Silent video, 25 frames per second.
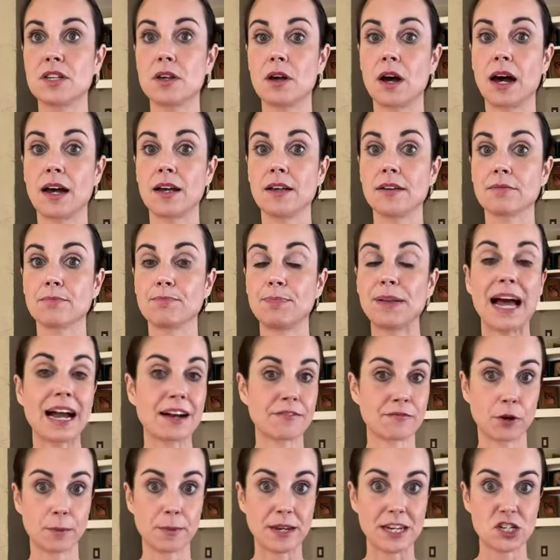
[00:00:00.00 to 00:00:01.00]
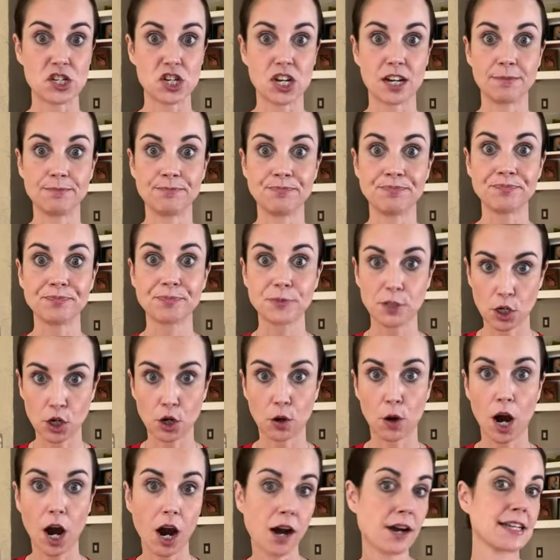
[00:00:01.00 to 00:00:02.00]
uh, plaque formation, you
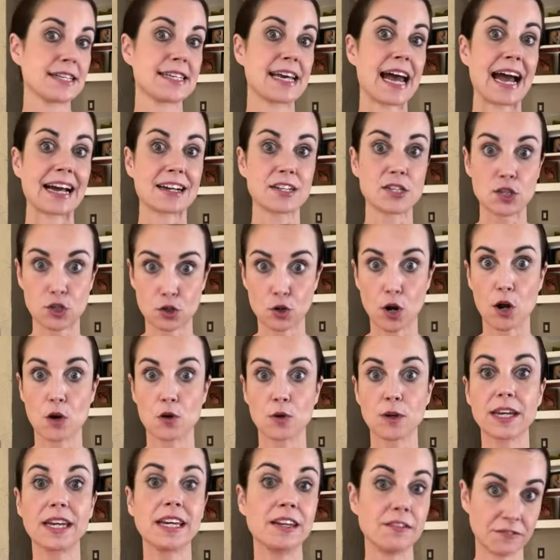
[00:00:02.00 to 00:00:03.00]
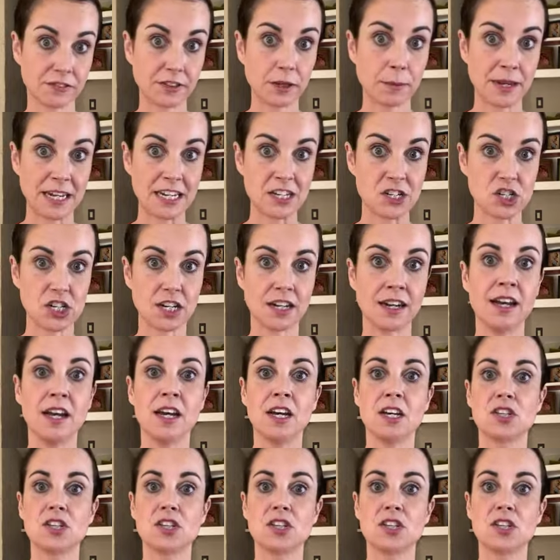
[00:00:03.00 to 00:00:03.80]
know, heart attack, stroke, inflammation.